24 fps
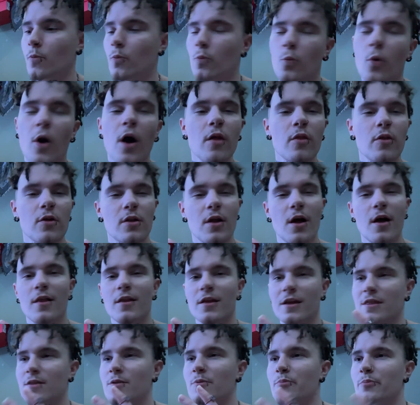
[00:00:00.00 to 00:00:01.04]
While they're not
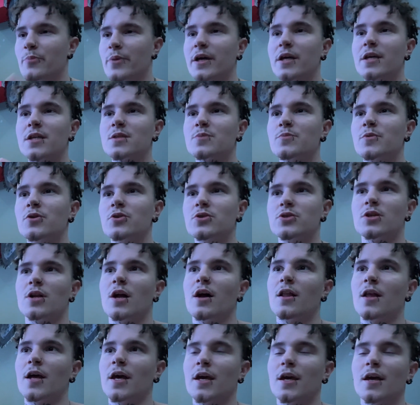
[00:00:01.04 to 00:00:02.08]
like the biggest meals, they're not
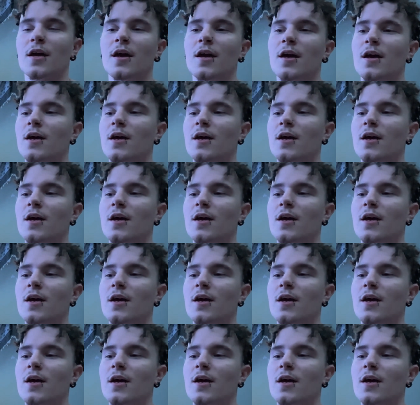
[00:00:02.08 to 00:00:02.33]
like